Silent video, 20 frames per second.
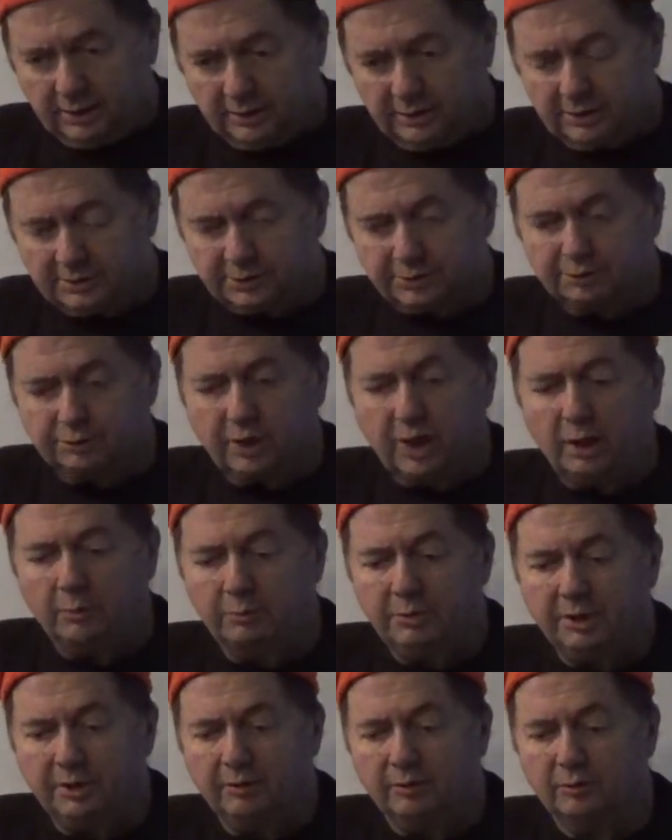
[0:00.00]

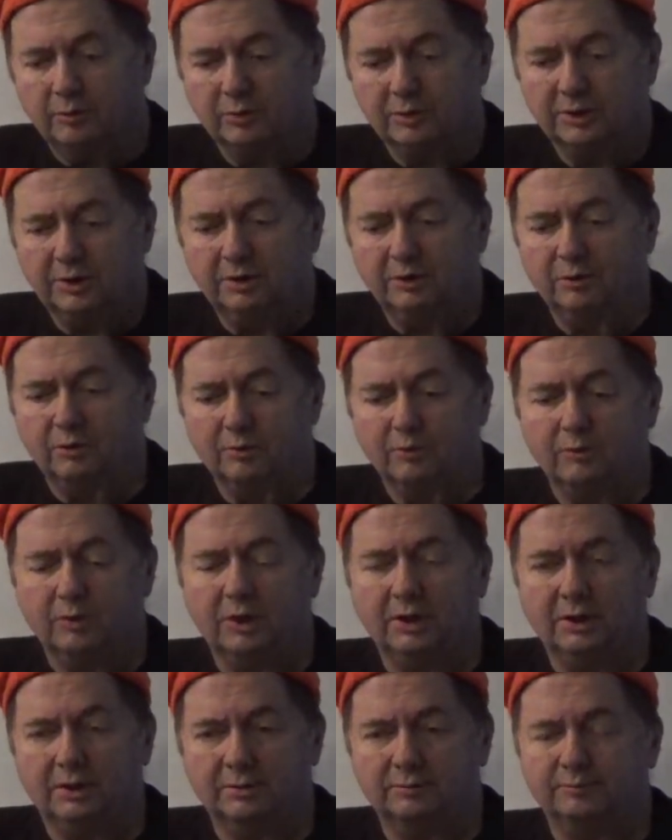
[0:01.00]
describing, you know,
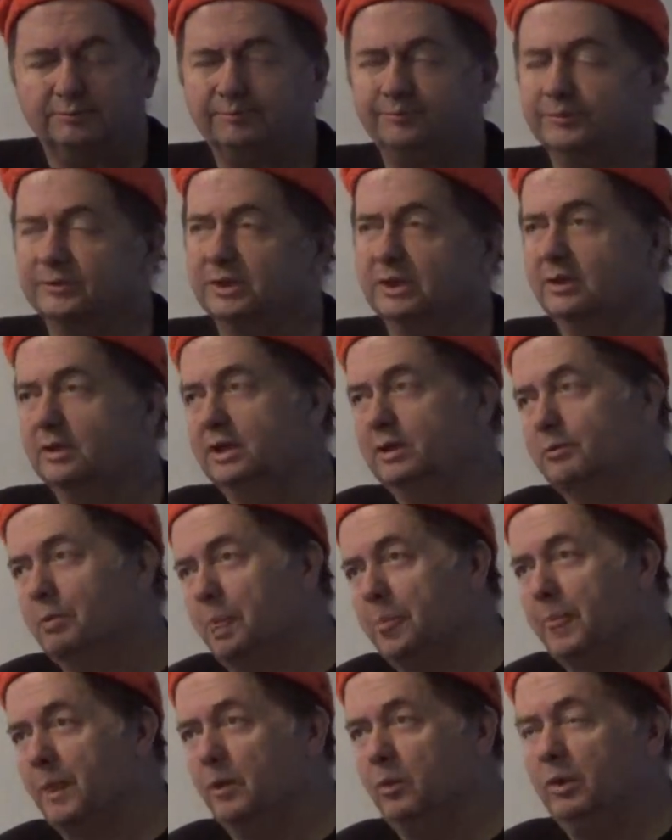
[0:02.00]

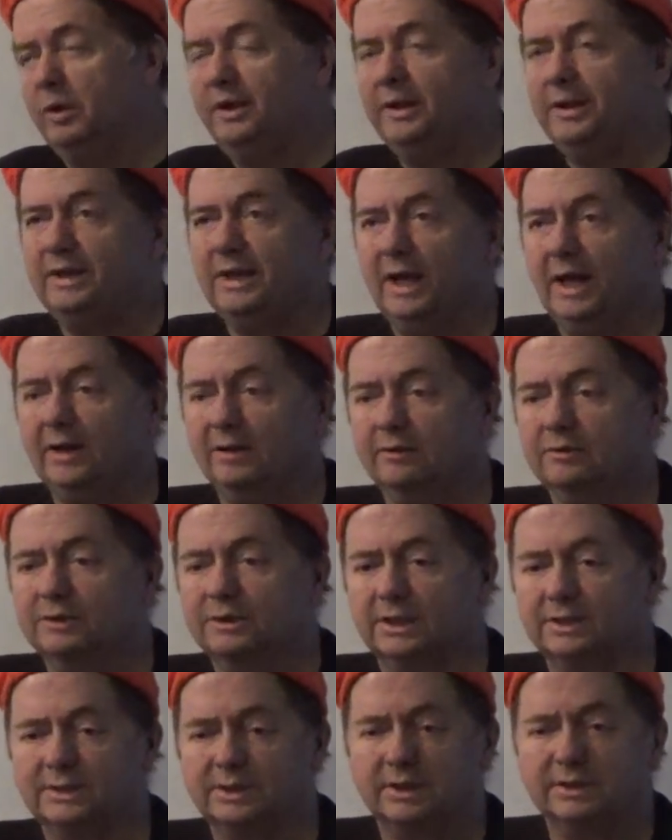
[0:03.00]
one of the actors
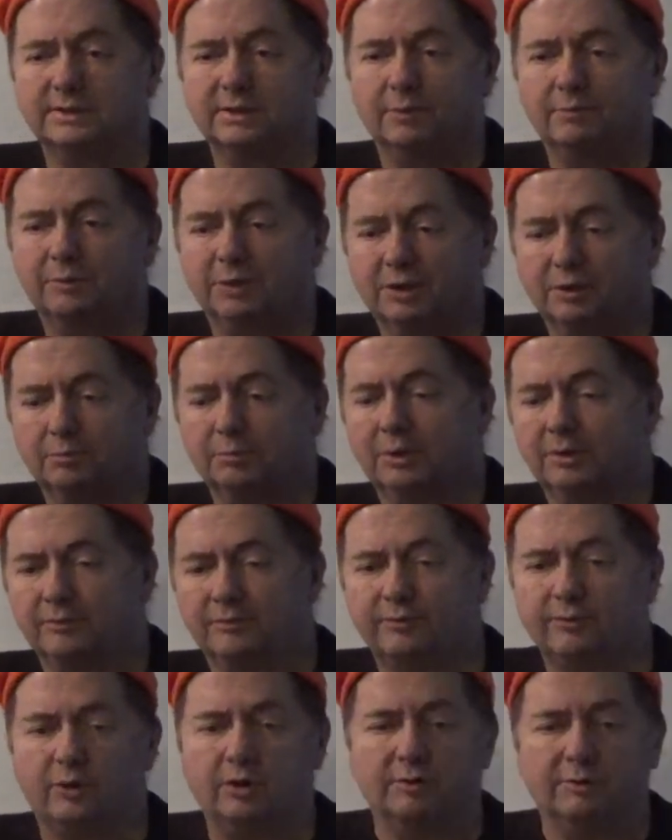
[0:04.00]
had said something about
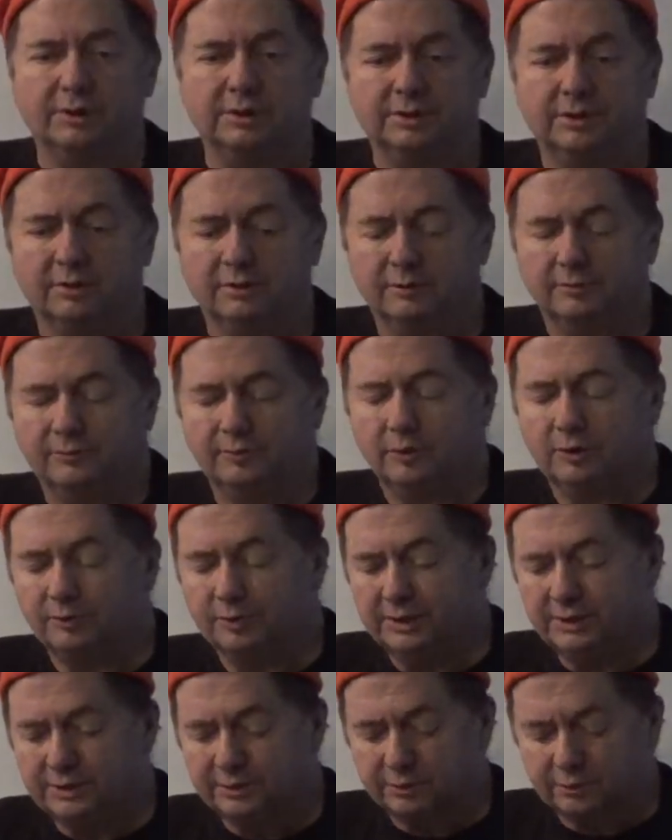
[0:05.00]
Far
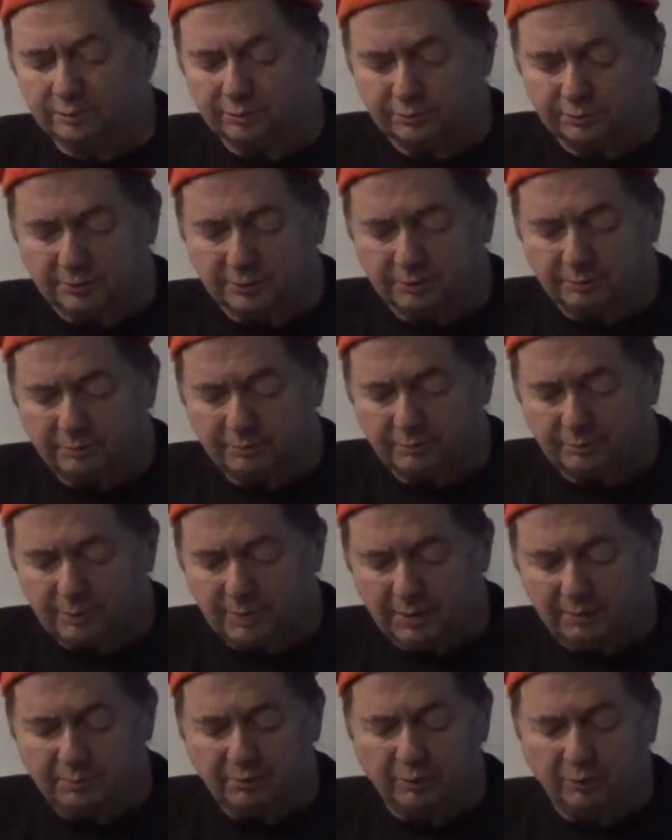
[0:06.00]
Eastern
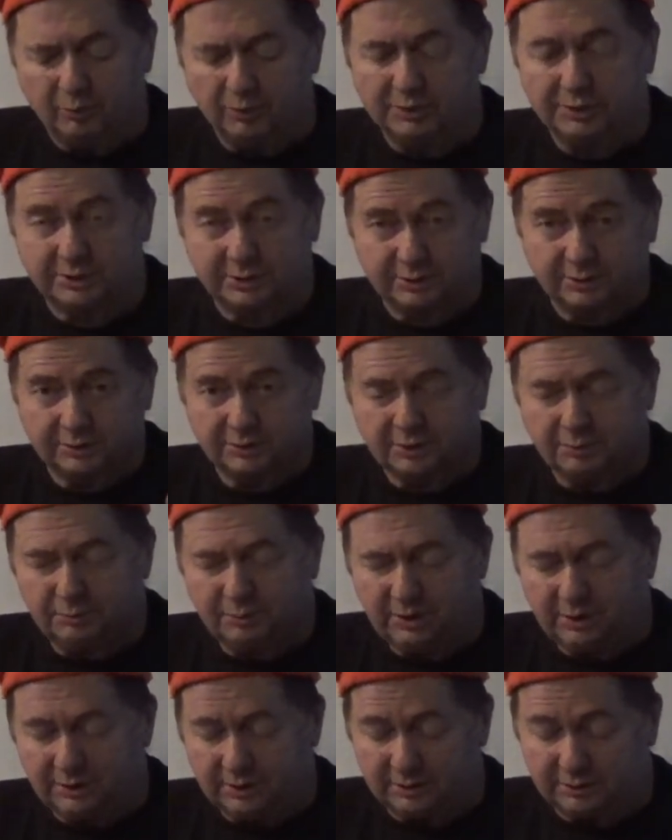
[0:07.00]
people, which to
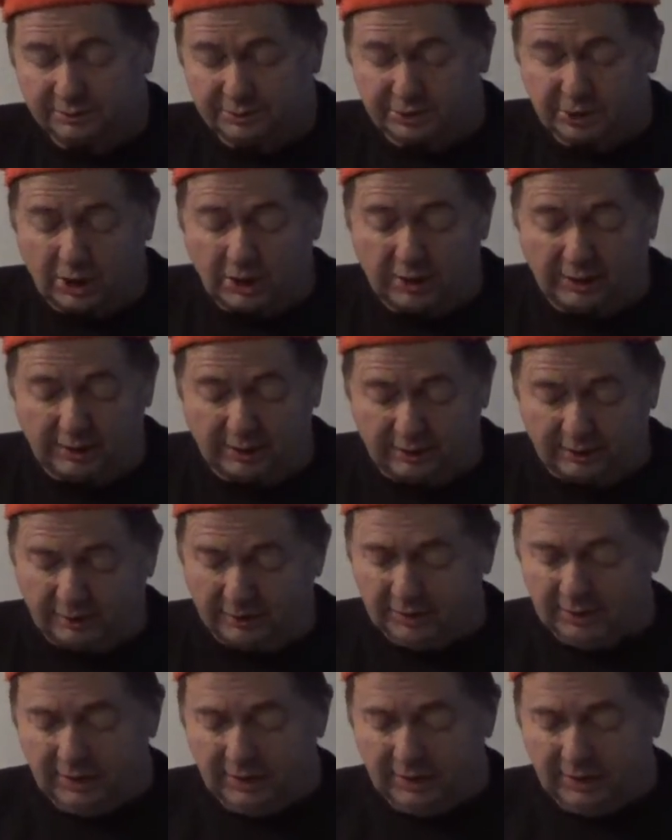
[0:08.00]
me, the China,